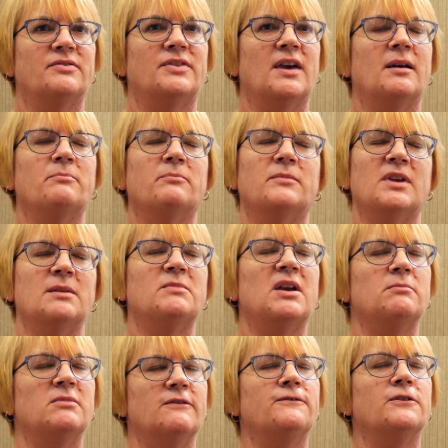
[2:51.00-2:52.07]
that he
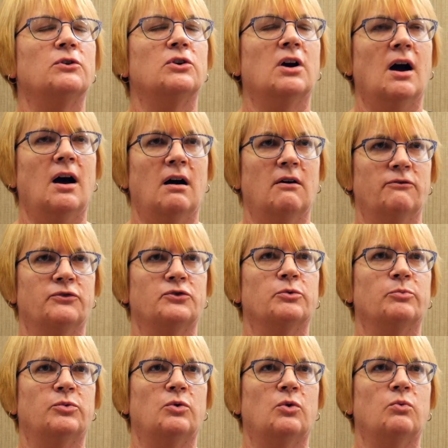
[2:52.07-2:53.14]
made me feel
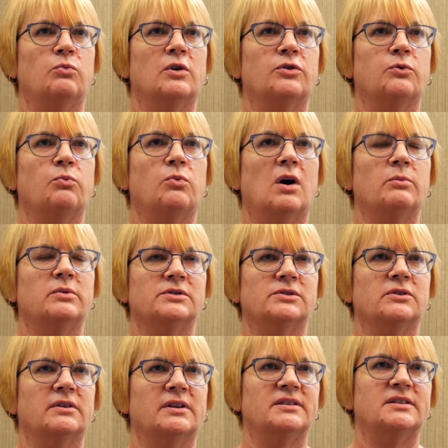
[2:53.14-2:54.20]
comfortable with what was
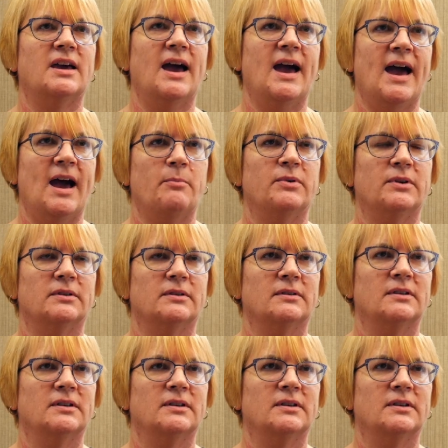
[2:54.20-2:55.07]
going to happen.